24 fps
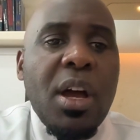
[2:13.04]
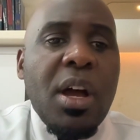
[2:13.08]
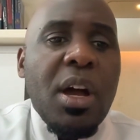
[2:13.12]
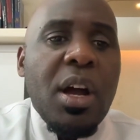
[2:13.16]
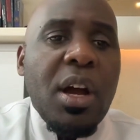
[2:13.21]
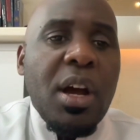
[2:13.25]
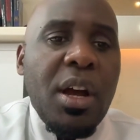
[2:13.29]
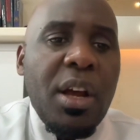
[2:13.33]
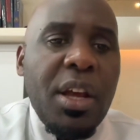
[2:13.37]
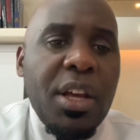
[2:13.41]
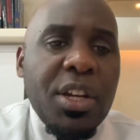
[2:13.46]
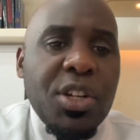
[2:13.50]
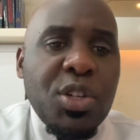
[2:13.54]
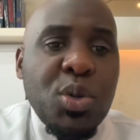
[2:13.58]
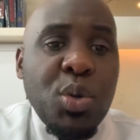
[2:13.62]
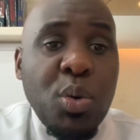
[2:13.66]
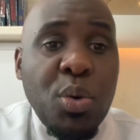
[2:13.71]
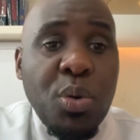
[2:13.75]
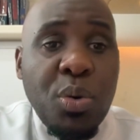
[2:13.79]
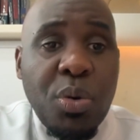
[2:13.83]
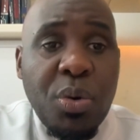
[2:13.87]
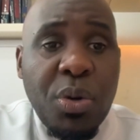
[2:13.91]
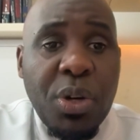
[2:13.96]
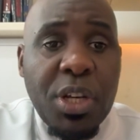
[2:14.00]
a
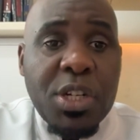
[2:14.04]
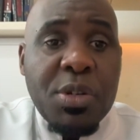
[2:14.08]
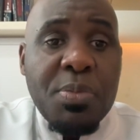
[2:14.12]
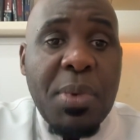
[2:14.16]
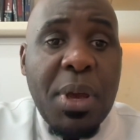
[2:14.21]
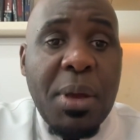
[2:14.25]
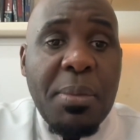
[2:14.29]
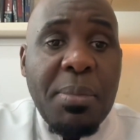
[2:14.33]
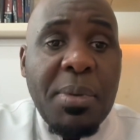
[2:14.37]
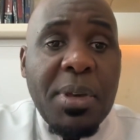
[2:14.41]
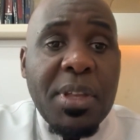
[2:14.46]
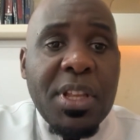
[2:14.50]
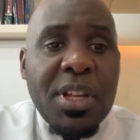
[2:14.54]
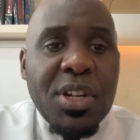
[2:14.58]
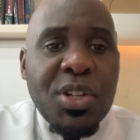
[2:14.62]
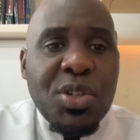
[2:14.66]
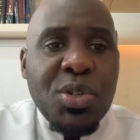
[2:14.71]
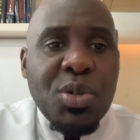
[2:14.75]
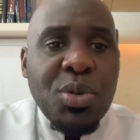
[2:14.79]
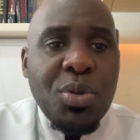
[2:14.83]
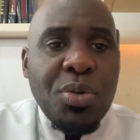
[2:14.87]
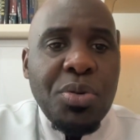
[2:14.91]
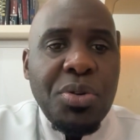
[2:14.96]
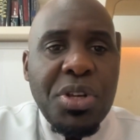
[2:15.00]
tool, it may be the
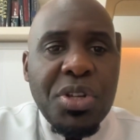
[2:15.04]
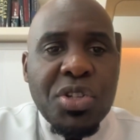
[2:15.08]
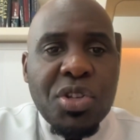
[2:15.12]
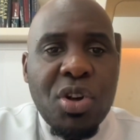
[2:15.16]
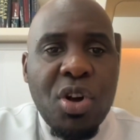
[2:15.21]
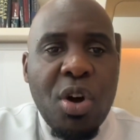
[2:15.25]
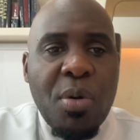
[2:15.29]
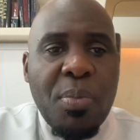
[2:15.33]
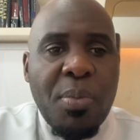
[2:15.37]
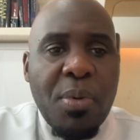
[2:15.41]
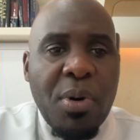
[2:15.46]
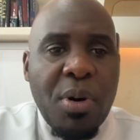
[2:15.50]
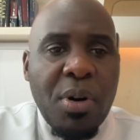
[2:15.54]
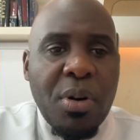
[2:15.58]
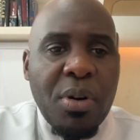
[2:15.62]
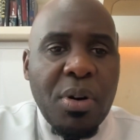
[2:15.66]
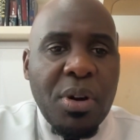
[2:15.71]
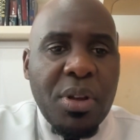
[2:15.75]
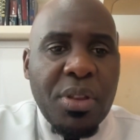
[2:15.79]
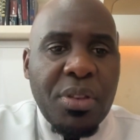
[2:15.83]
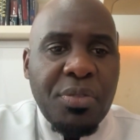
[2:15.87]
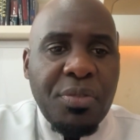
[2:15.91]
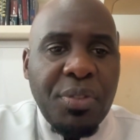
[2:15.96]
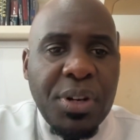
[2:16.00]
2D scope or
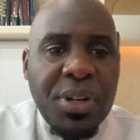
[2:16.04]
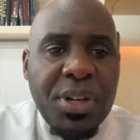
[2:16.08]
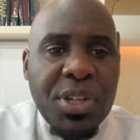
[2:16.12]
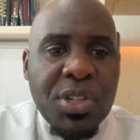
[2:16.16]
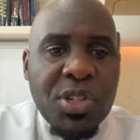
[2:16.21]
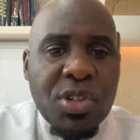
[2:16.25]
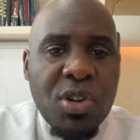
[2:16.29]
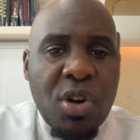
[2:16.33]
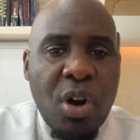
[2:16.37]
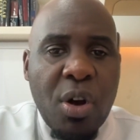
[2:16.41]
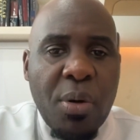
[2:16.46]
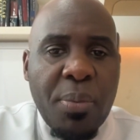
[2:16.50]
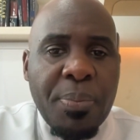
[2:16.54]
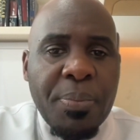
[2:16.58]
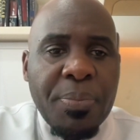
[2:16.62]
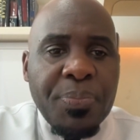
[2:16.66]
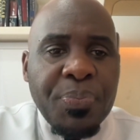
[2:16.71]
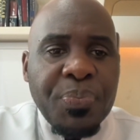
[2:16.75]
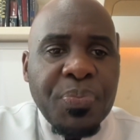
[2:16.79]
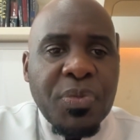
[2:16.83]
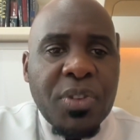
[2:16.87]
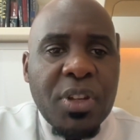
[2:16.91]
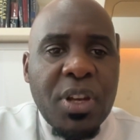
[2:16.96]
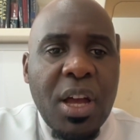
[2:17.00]
a 3D scope,
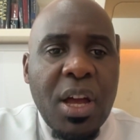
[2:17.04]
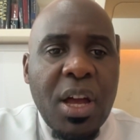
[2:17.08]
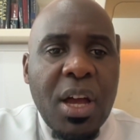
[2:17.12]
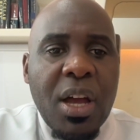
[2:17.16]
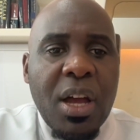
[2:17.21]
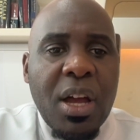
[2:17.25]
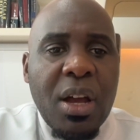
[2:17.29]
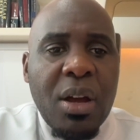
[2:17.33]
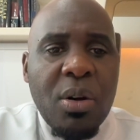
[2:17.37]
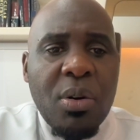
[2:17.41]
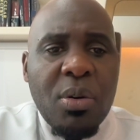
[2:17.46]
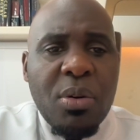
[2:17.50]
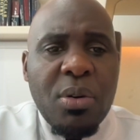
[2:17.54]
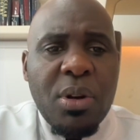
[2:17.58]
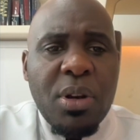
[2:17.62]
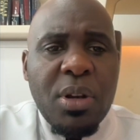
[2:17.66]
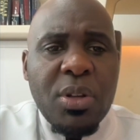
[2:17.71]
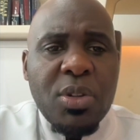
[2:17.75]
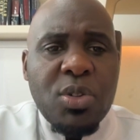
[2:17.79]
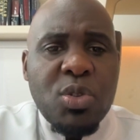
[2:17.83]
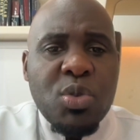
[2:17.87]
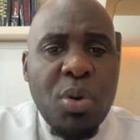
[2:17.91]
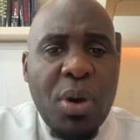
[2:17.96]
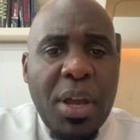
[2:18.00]

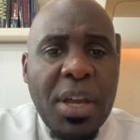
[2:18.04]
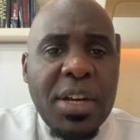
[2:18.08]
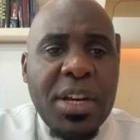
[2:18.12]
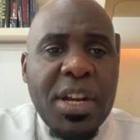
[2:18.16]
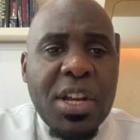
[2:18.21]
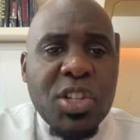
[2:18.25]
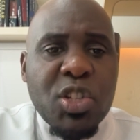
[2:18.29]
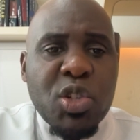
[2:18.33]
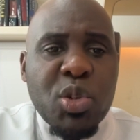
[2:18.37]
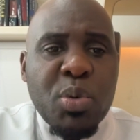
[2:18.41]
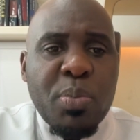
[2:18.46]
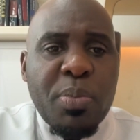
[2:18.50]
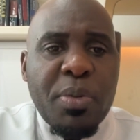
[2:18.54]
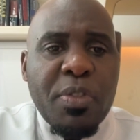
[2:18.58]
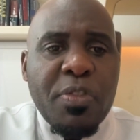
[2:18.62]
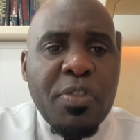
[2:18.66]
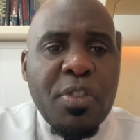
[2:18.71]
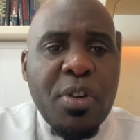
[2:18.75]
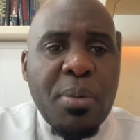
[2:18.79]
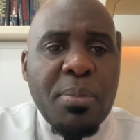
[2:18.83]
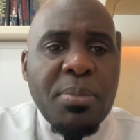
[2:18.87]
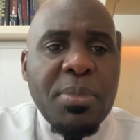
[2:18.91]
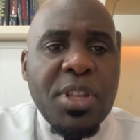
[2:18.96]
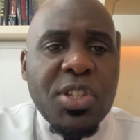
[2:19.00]
to aid us to
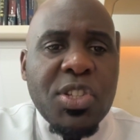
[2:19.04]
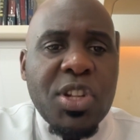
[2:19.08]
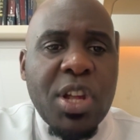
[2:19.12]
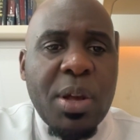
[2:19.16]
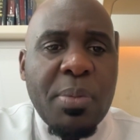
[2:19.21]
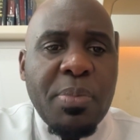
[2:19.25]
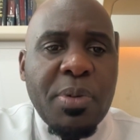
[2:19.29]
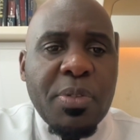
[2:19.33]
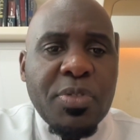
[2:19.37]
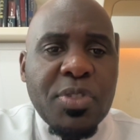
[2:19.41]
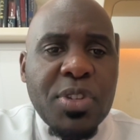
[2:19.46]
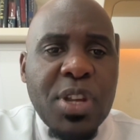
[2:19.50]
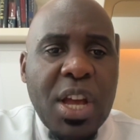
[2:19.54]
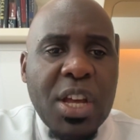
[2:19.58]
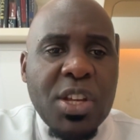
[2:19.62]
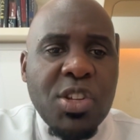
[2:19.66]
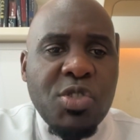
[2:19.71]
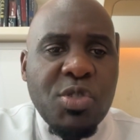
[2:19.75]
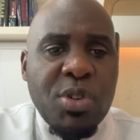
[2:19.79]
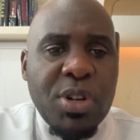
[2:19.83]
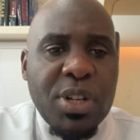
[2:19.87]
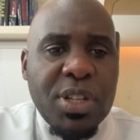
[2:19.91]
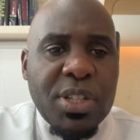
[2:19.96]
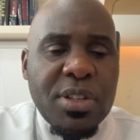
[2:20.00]
perform these type of
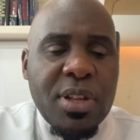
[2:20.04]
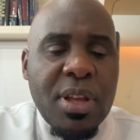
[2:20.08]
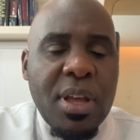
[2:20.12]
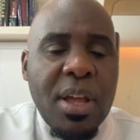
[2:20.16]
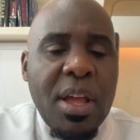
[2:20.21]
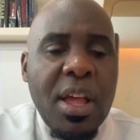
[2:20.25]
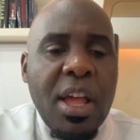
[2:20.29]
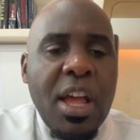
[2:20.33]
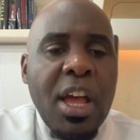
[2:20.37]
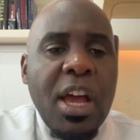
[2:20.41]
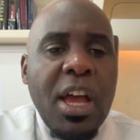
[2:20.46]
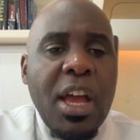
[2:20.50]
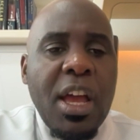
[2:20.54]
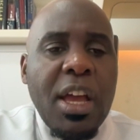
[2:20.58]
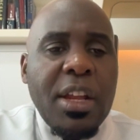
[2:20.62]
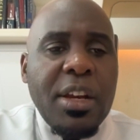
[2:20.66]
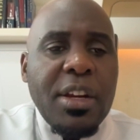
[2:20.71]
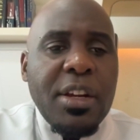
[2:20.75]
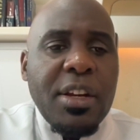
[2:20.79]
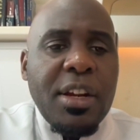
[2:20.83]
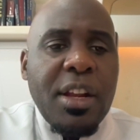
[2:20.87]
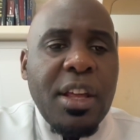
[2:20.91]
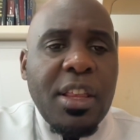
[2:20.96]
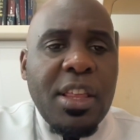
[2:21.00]
surgeries.
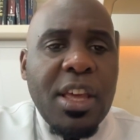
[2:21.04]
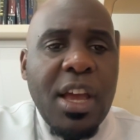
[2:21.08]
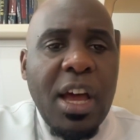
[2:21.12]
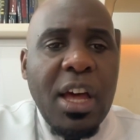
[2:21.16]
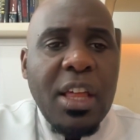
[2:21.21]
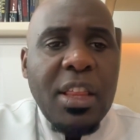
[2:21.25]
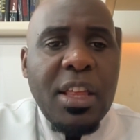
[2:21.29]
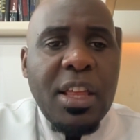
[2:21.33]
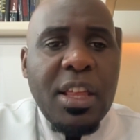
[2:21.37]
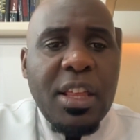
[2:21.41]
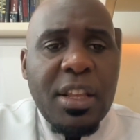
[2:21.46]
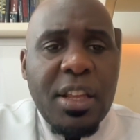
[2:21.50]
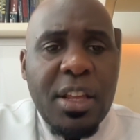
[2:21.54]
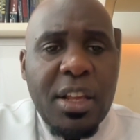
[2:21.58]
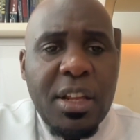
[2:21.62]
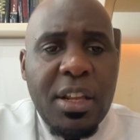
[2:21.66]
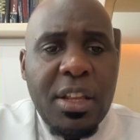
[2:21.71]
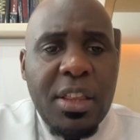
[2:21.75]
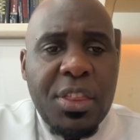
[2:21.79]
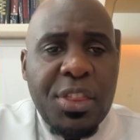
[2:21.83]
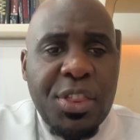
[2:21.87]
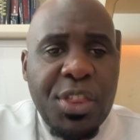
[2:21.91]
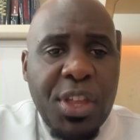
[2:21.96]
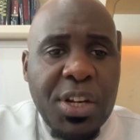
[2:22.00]
And the other
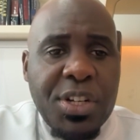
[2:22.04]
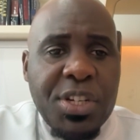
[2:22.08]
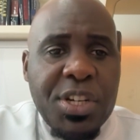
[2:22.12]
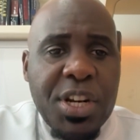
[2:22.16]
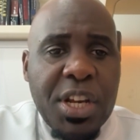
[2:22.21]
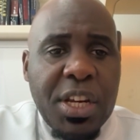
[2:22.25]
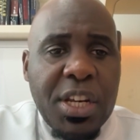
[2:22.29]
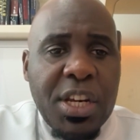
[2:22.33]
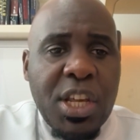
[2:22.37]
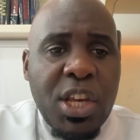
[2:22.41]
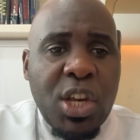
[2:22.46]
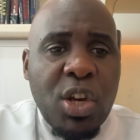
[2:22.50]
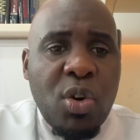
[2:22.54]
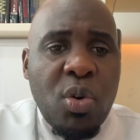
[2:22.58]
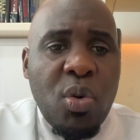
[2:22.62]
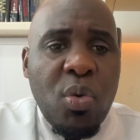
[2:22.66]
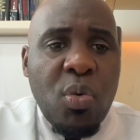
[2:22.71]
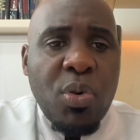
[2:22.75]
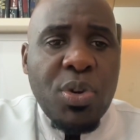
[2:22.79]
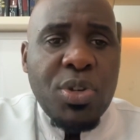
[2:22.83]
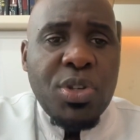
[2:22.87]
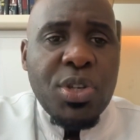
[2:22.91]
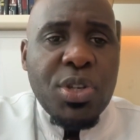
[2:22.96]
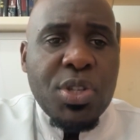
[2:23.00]
third technique,
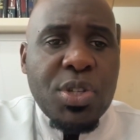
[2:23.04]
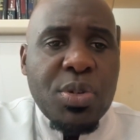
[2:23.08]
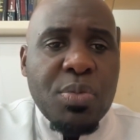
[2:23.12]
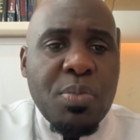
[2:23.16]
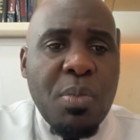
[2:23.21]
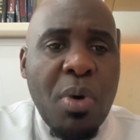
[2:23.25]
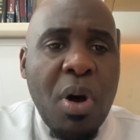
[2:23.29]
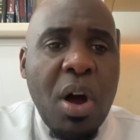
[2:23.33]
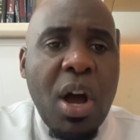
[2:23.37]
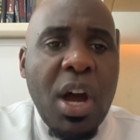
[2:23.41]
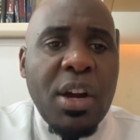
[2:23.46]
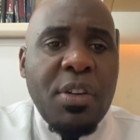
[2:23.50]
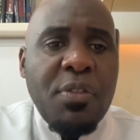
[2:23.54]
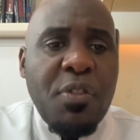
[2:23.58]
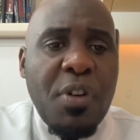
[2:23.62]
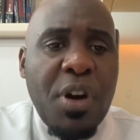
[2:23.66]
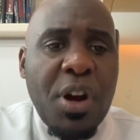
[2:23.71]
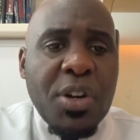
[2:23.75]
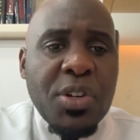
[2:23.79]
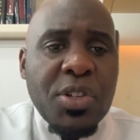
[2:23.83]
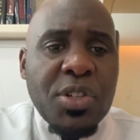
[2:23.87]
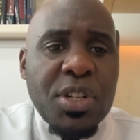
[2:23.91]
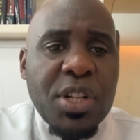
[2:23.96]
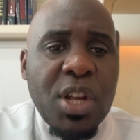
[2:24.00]
which is more
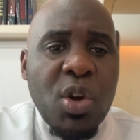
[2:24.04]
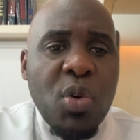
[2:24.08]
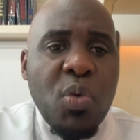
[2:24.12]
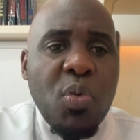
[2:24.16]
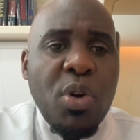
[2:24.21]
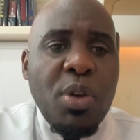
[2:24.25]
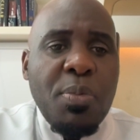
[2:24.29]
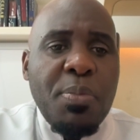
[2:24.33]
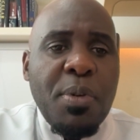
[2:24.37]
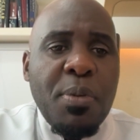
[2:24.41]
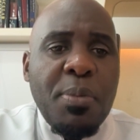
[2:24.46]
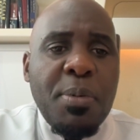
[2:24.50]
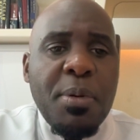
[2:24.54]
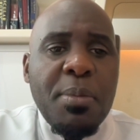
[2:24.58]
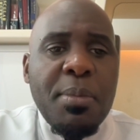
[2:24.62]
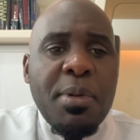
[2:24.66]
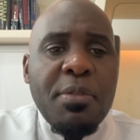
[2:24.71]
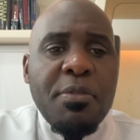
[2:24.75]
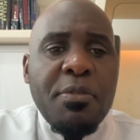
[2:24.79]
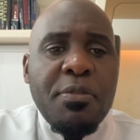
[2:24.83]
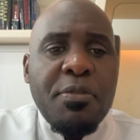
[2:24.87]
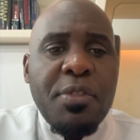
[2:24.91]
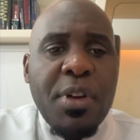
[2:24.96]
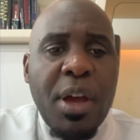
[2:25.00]
advanced, we perform
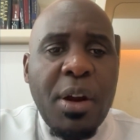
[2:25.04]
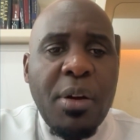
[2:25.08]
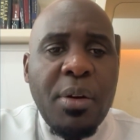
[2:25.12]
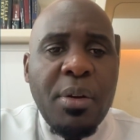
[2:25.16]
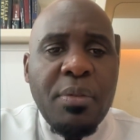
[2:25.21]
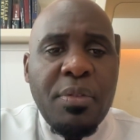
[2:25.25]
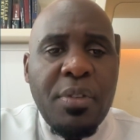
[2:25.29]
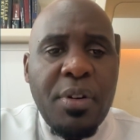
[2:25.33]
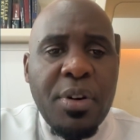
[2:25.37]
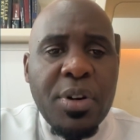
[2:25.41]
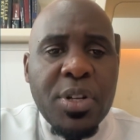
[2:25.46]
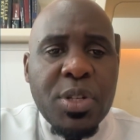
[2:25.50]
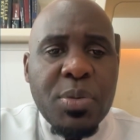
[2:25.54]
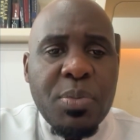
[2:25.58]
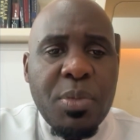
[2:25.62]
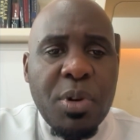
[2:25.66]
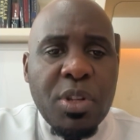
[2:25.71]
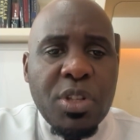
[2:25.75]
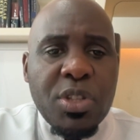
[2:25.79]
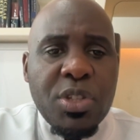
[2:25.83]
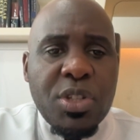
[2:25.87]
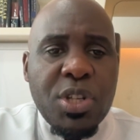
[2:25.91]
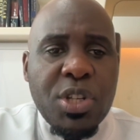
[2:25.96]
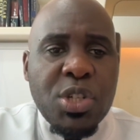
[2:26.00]
a very, very
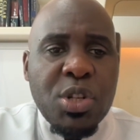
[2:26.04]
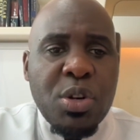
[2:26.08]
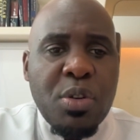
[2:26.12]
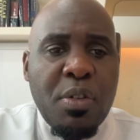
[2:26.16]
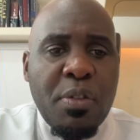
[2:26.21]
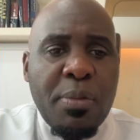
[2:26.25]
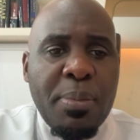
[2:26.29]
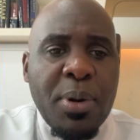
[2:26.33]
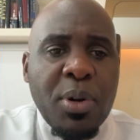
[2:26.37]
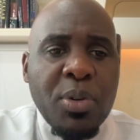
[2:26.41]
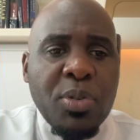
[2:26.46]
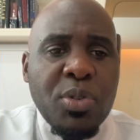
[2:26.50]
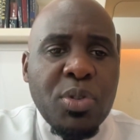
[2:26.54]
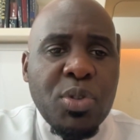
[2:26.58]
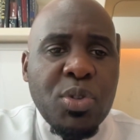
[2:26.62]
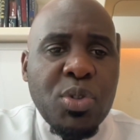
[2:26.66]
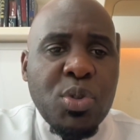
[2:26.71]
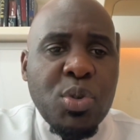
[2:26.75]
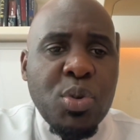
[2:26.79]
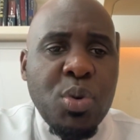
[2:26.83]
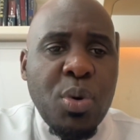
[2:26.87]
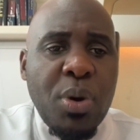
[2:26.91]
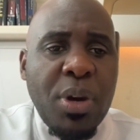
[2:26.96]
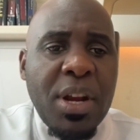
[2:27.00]
small incision of about
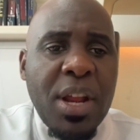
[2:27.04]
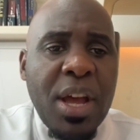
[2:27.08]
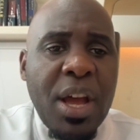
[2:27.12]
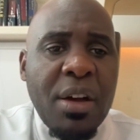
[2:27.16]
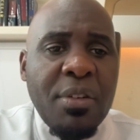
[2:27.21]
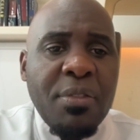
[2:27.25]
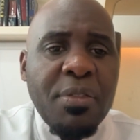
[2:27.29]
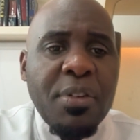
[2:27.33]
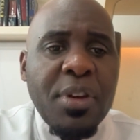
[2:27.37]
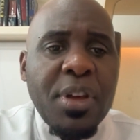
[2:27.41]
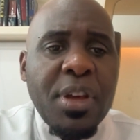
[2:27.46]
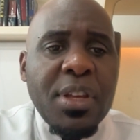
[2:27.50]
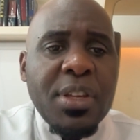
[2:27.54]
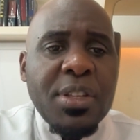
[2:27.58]
2.5